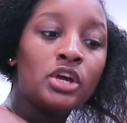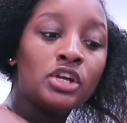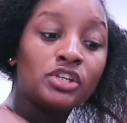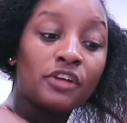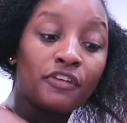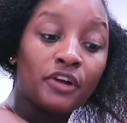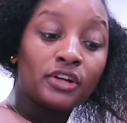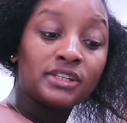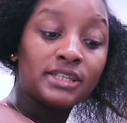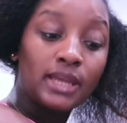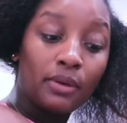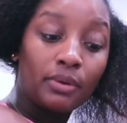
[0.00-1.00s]
so I figured
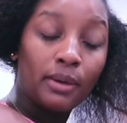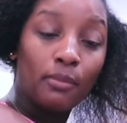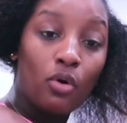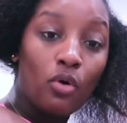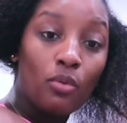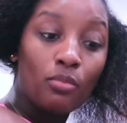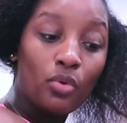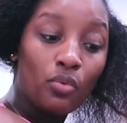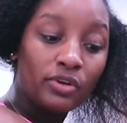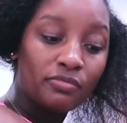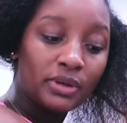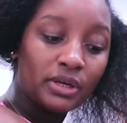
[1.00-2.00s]
today when I'm home would
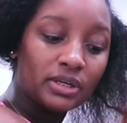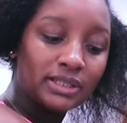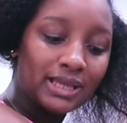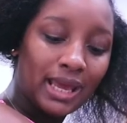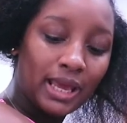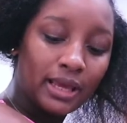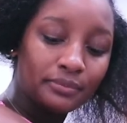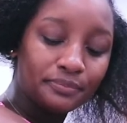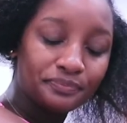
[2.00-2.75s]
have been a good day.